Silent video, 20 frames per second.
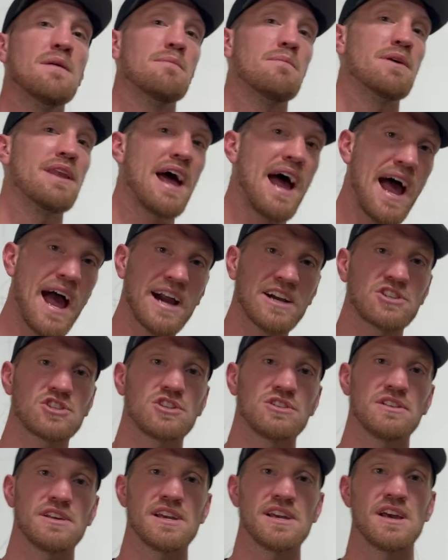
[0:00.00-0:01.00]
But
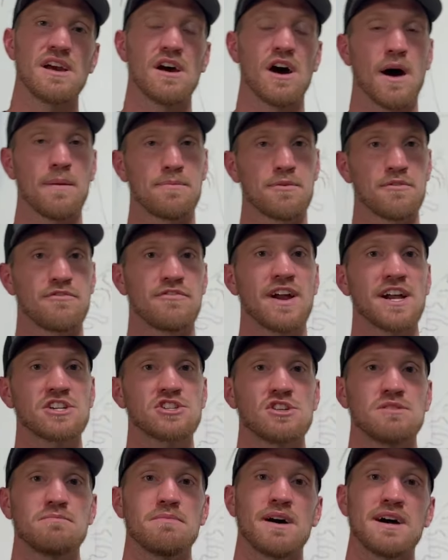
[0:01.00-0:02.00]
actually, a
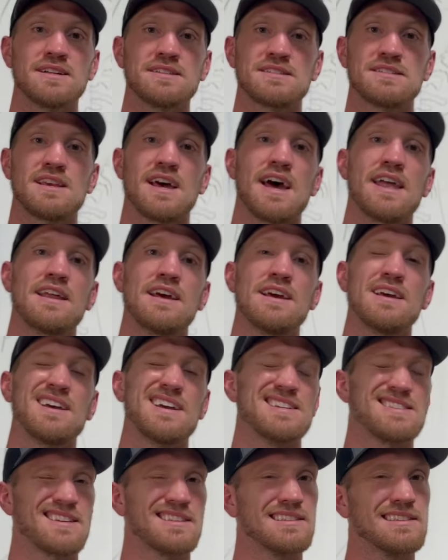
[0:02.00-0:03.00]
perfection mindset
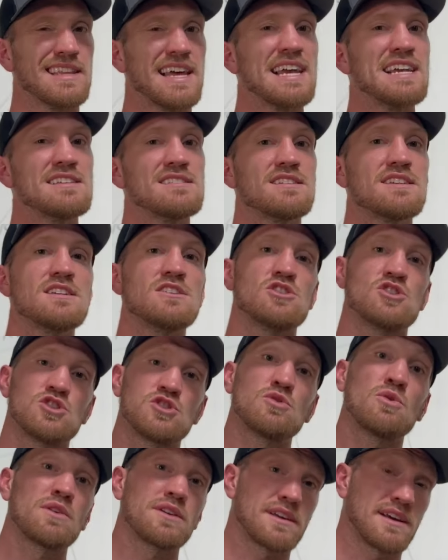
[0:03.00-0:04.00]
is a lazy
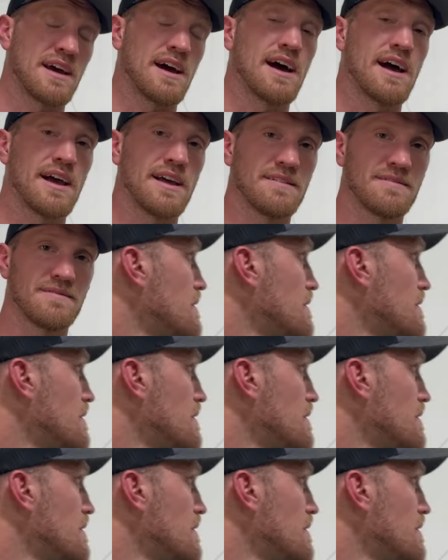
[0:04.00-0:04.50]
shortcut.